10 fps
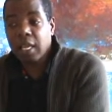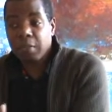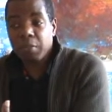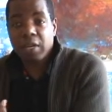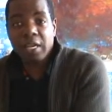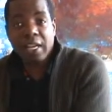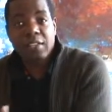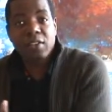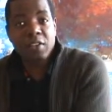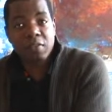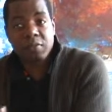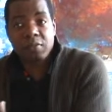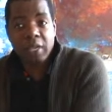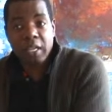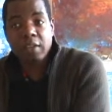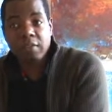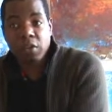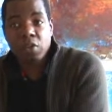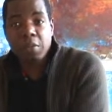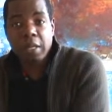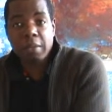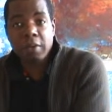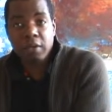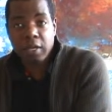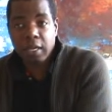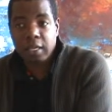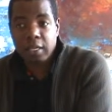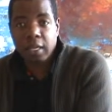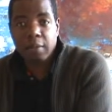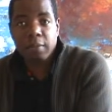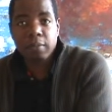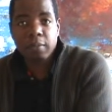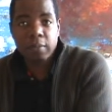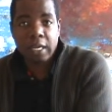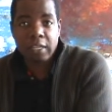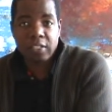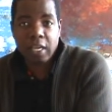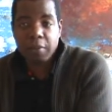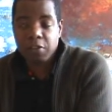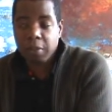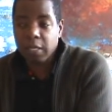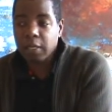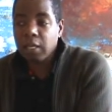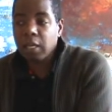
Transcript: and bringing that sort of feel of the Caribbean to that establishment.